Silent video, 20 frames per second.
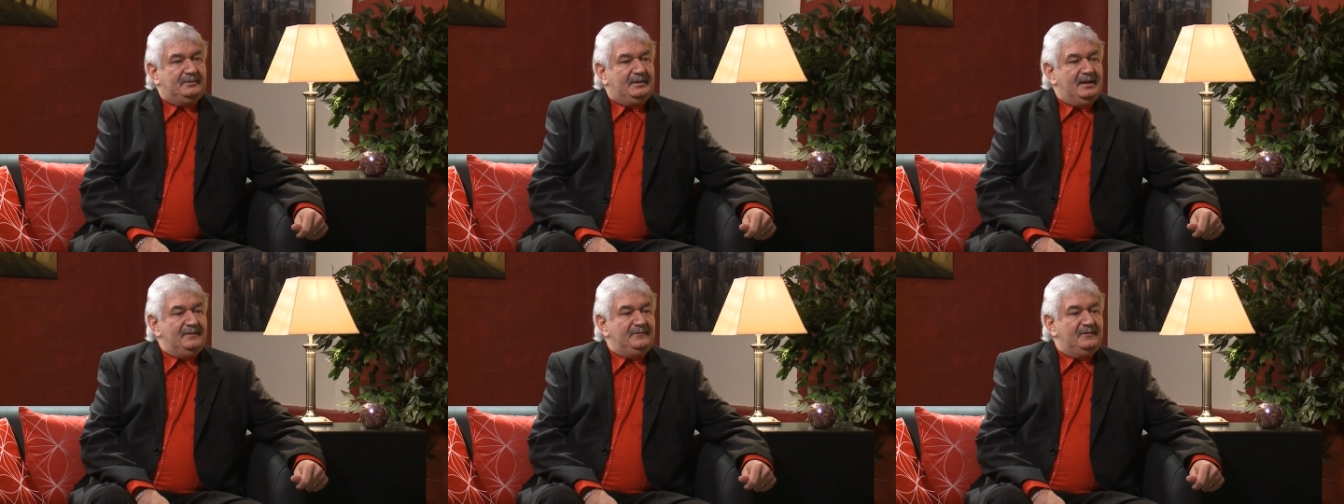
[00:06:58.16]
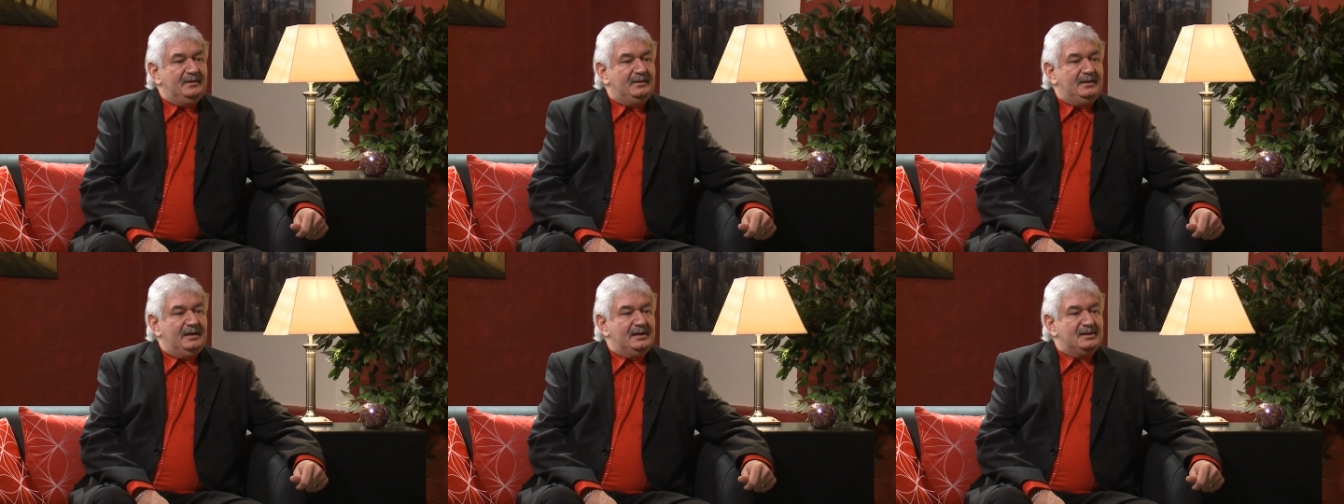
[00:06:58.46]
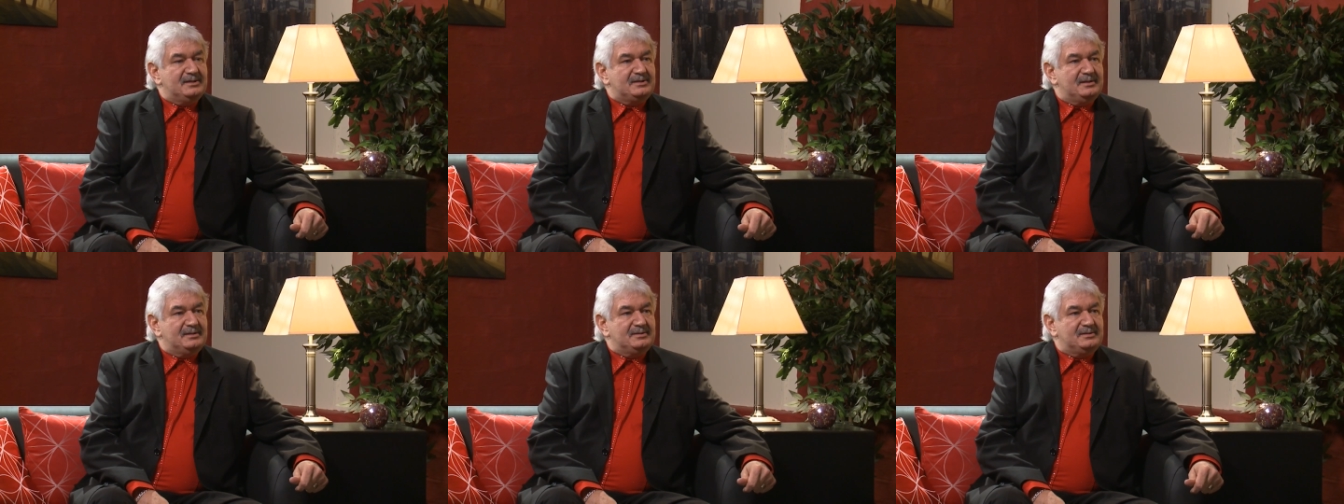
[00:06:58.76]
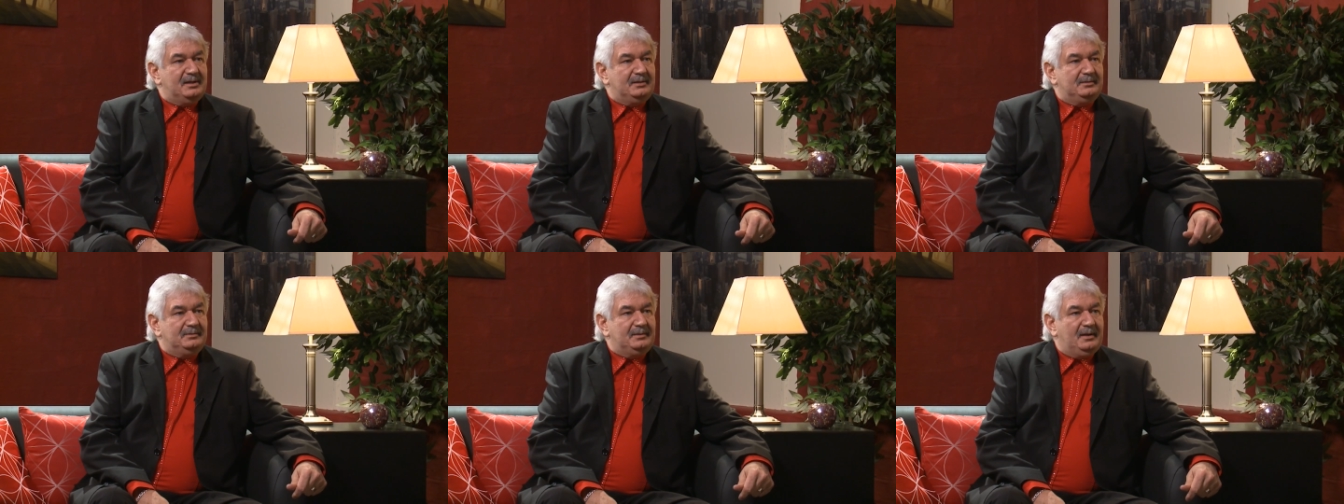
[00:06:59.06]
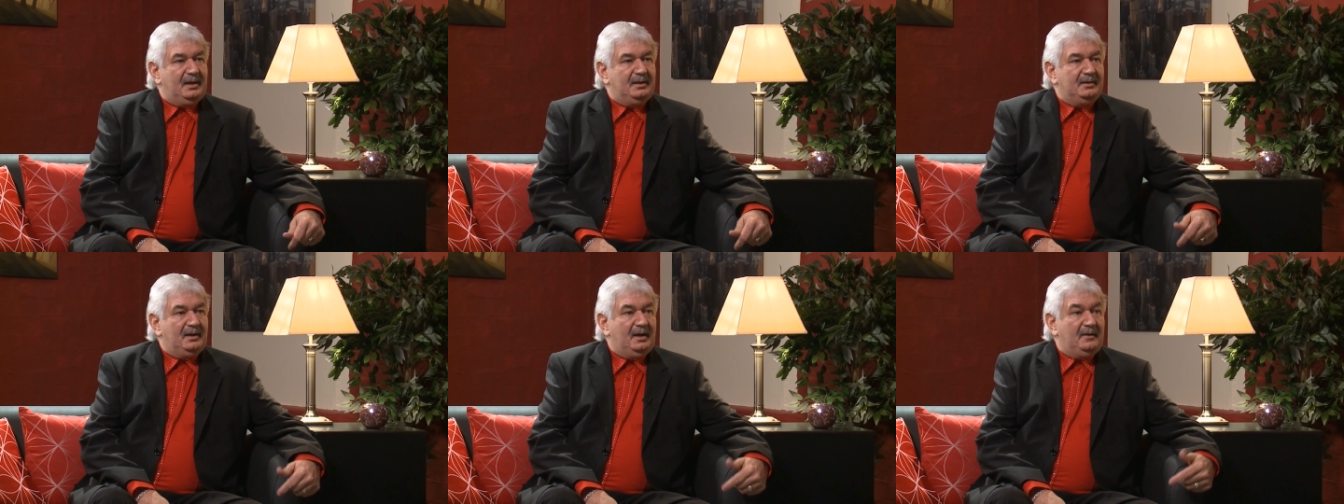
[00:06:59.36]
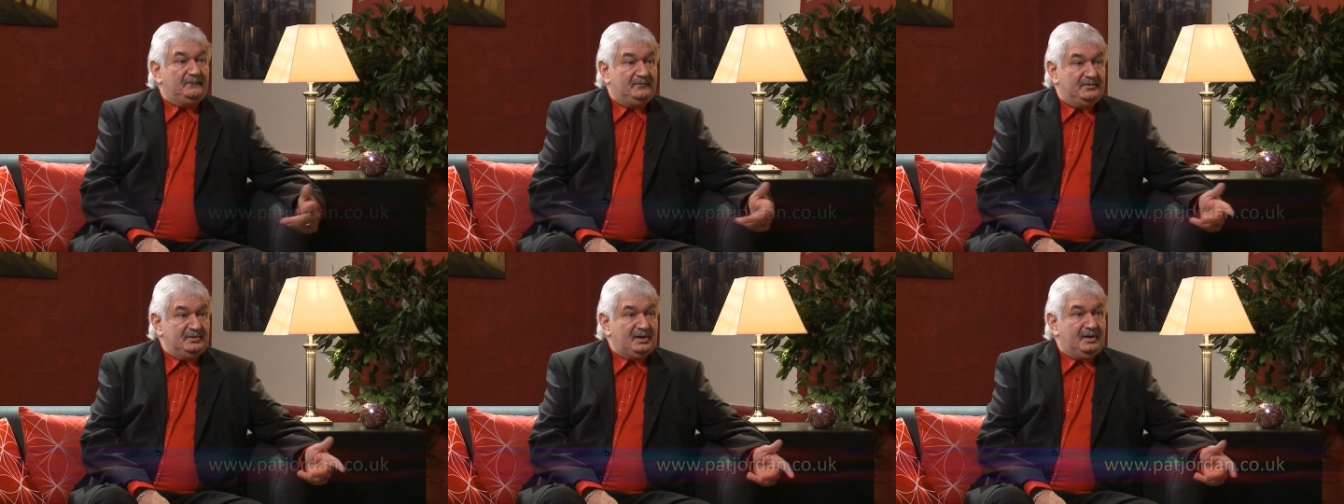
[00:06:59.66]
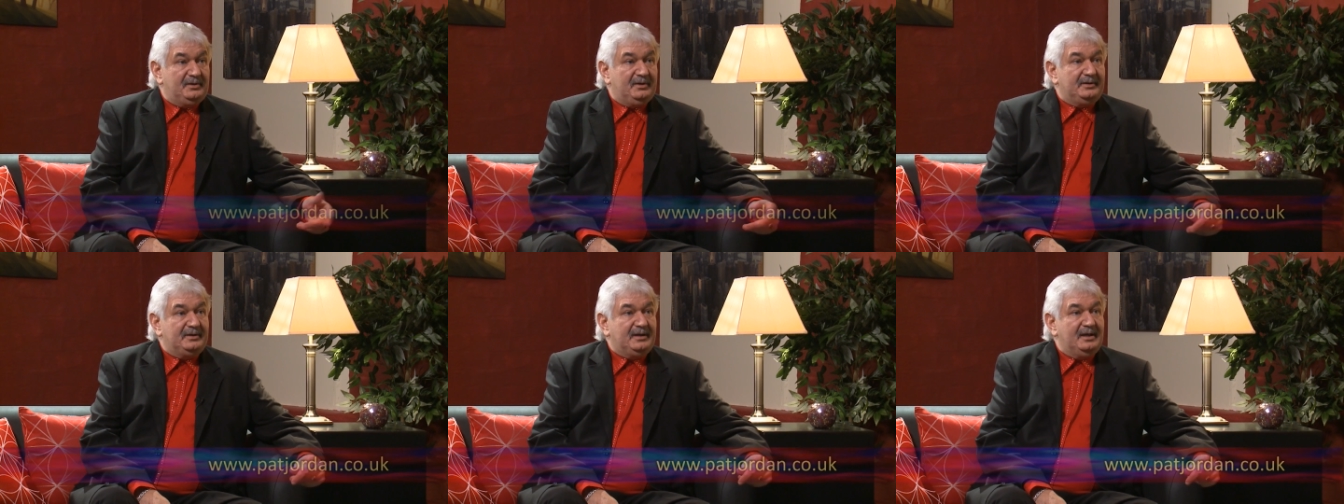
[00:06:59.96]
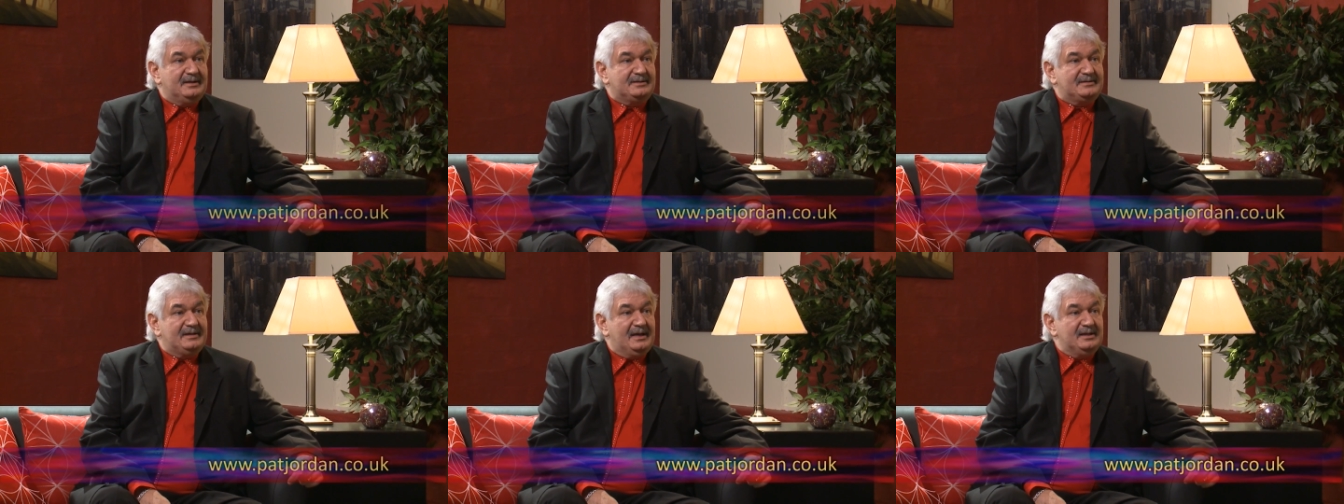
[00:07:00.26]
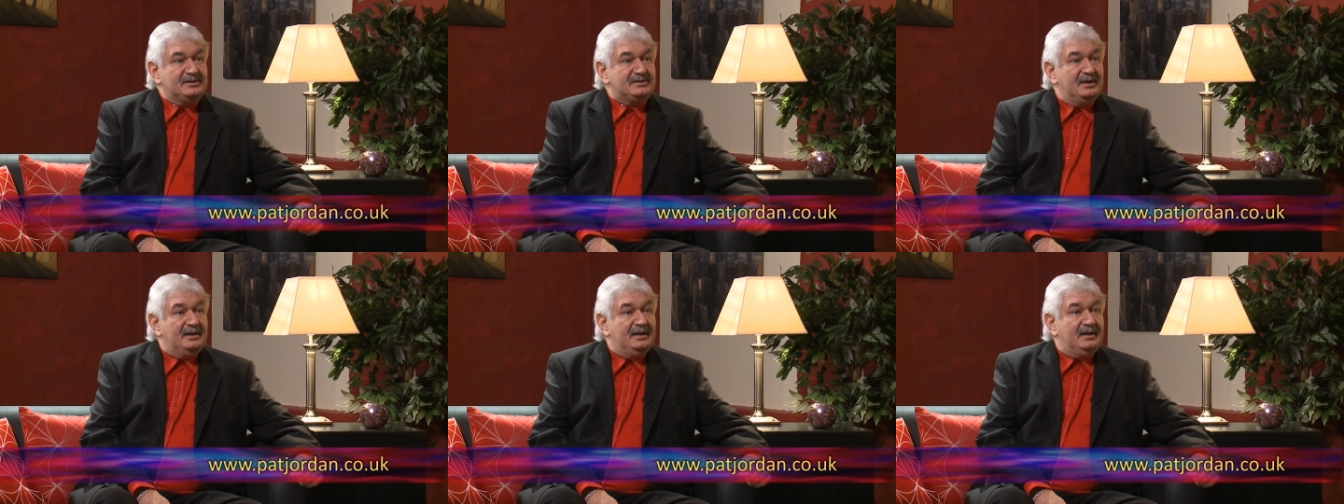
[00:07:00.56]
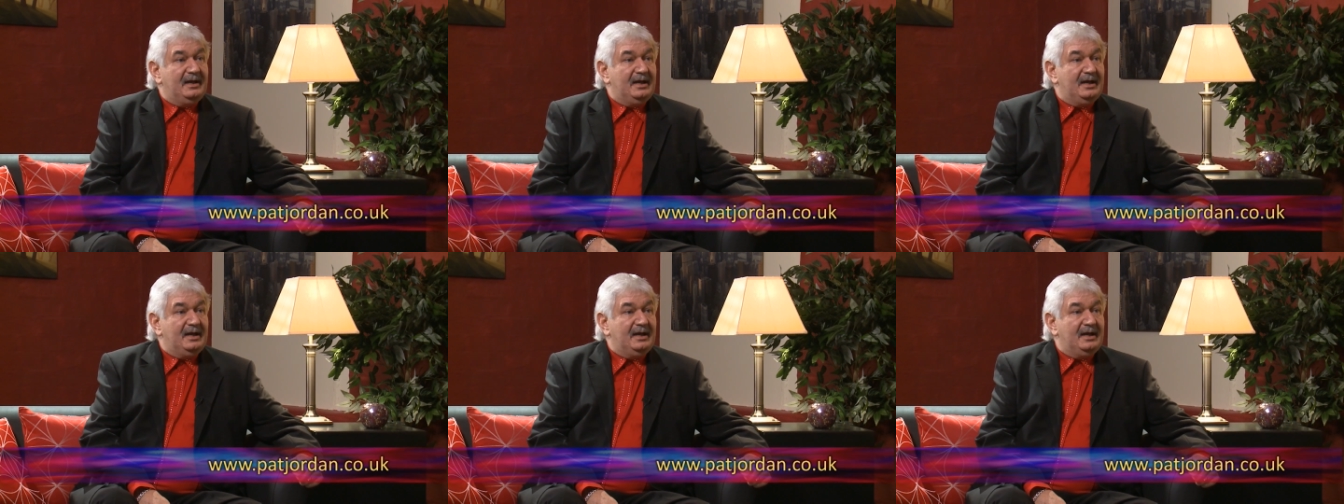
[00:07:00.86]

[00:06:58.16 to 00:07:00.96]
thing. DVD is, is on, on, on, our gig sales.